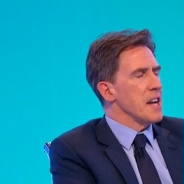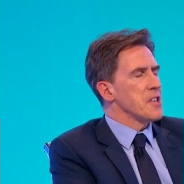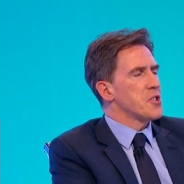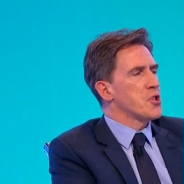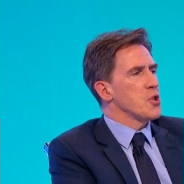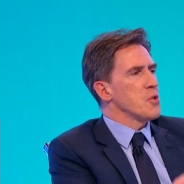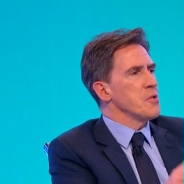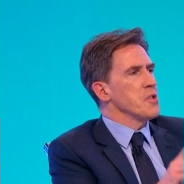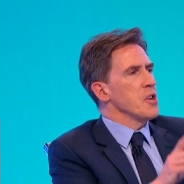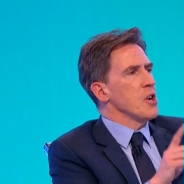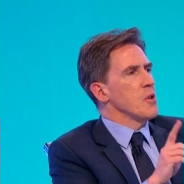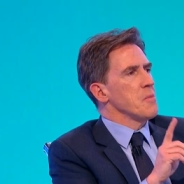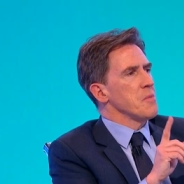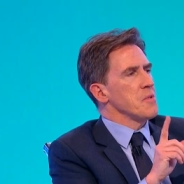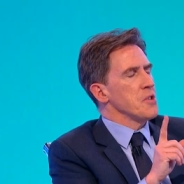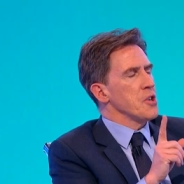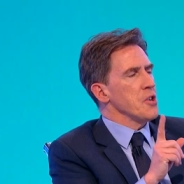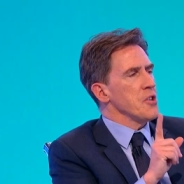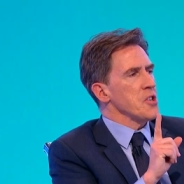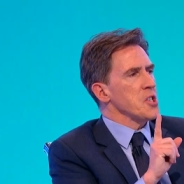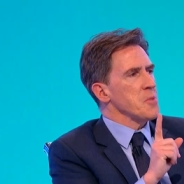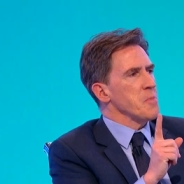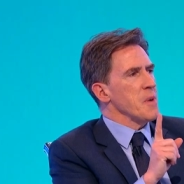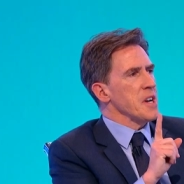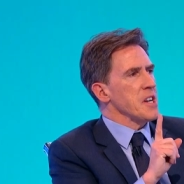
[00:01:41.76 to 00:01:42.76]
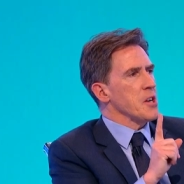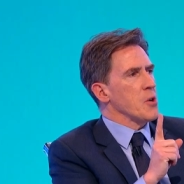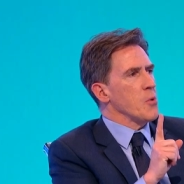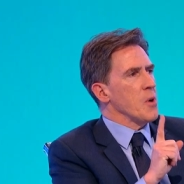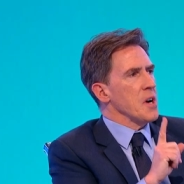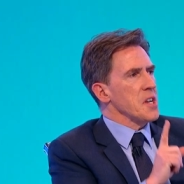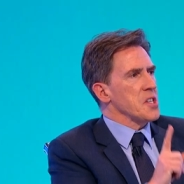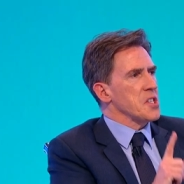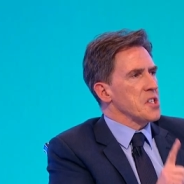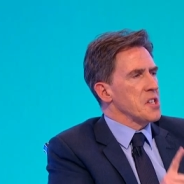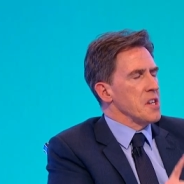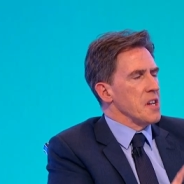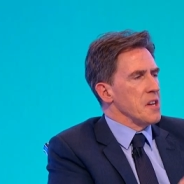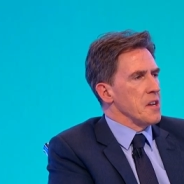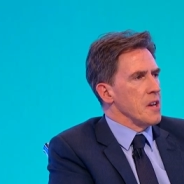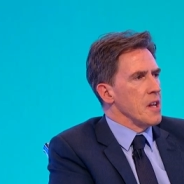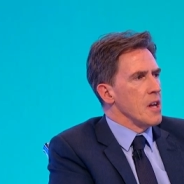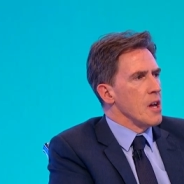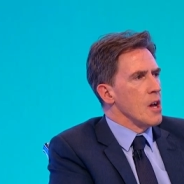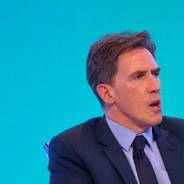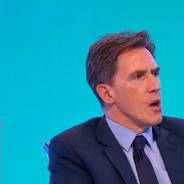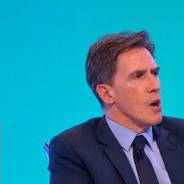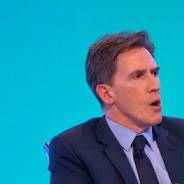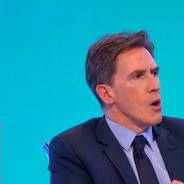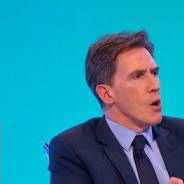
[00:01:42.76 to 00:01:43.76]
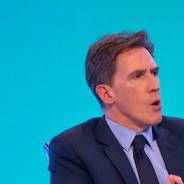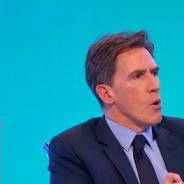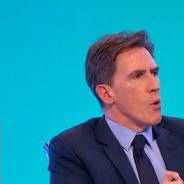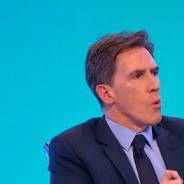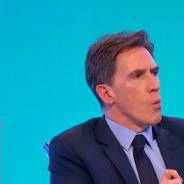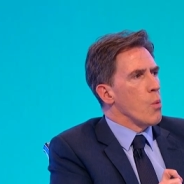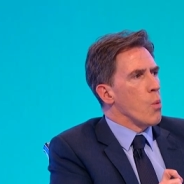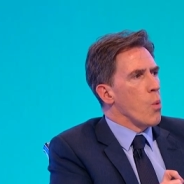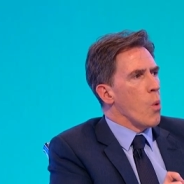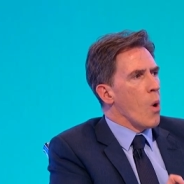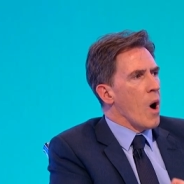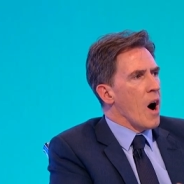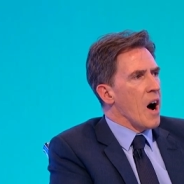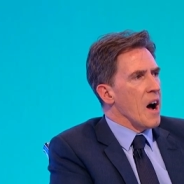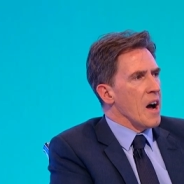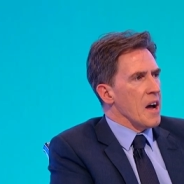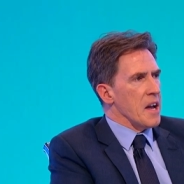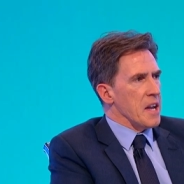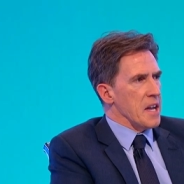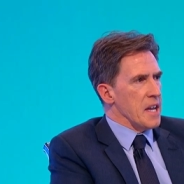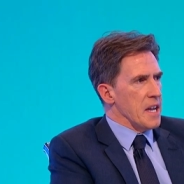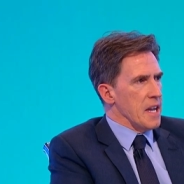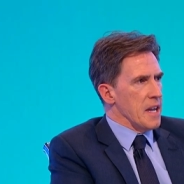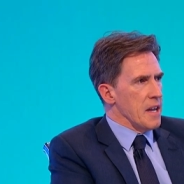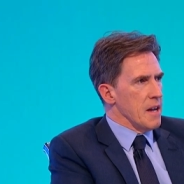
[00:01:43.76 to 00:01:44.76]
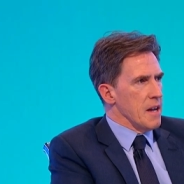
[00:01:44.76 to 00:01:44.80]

I, I do know. Here's my question. Yeah. Why?